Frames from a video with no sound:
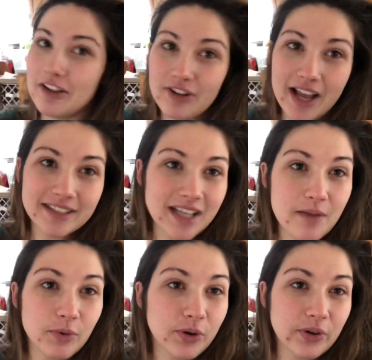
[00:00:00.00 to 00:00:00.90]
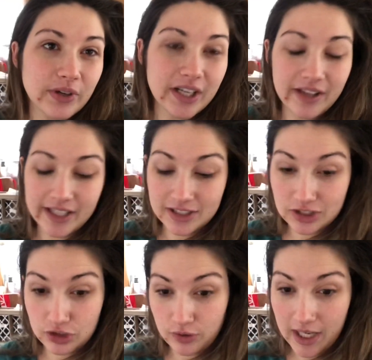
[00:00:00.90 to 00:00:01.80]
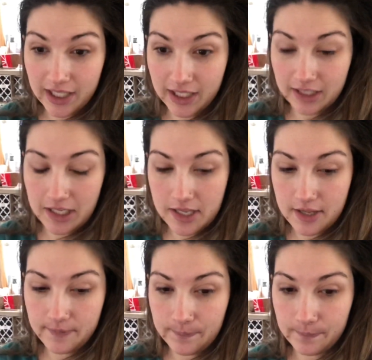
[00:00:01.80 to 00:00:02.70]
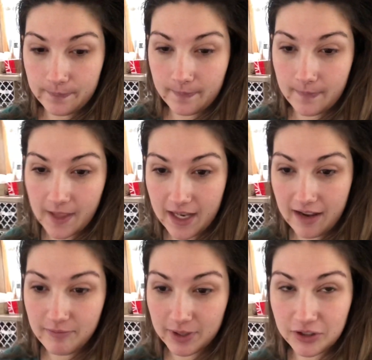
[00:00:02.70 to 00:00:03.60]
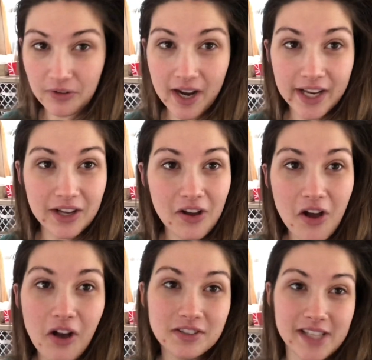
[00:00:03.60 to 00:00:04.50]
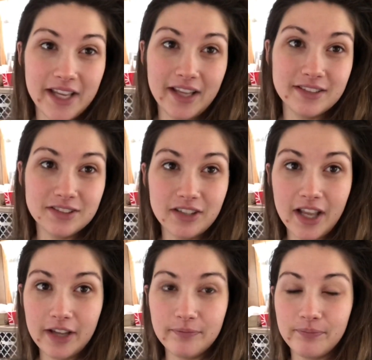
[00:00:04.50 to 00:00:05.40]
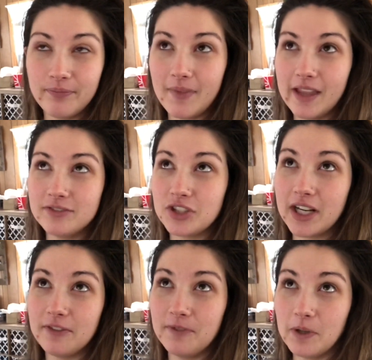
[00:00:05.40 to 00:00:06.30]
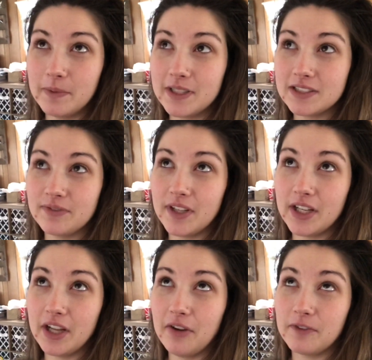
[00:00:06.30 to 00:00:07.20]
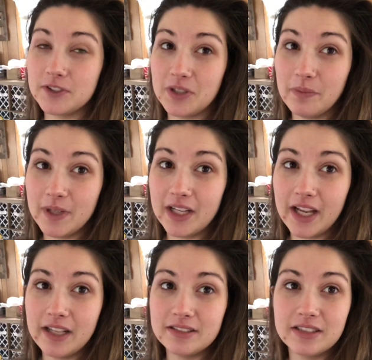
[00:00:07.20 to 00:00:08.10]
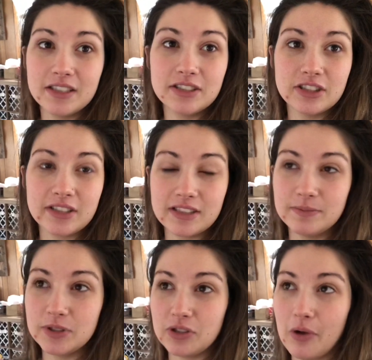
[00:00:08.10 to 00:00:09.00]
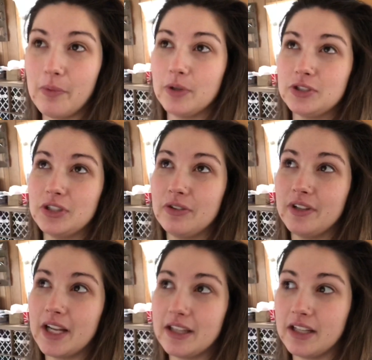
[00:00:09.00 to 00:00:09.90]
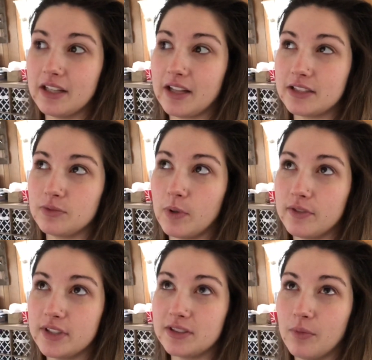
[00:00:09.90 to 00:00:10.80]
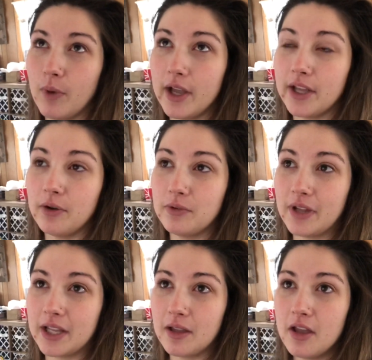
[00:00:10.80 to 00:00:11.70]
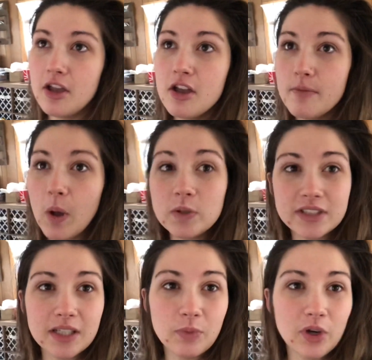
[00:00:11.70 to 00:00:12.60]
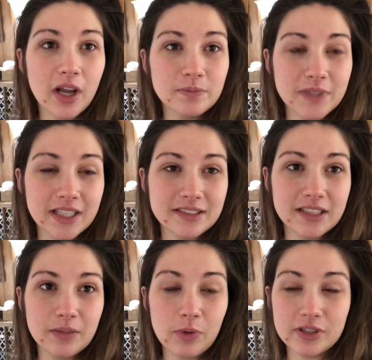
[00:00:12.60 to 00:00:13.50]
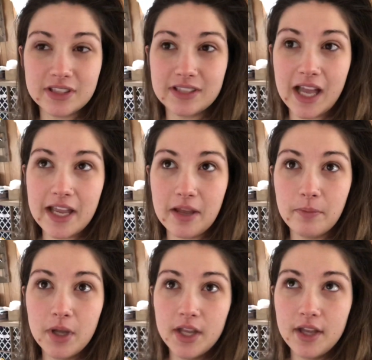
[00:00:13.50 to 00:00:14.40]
know, guys, I'm already like dreading, and I've been crying all day yesterday. I've tried filming this video for so many days and it just gets me so emotional, and I think that's one reason why I don't like post any more updates anymore, is because I am